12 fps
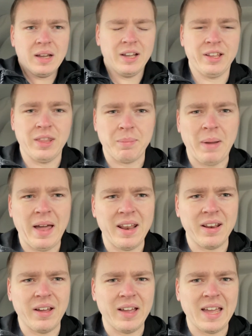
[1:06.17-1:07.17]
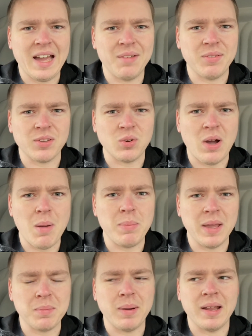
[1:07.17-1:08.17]
the pallet I have is quite a
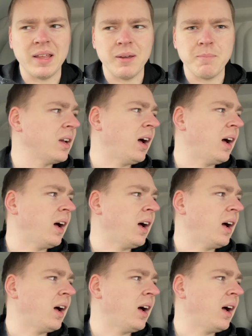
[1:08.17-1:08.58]
big pallet.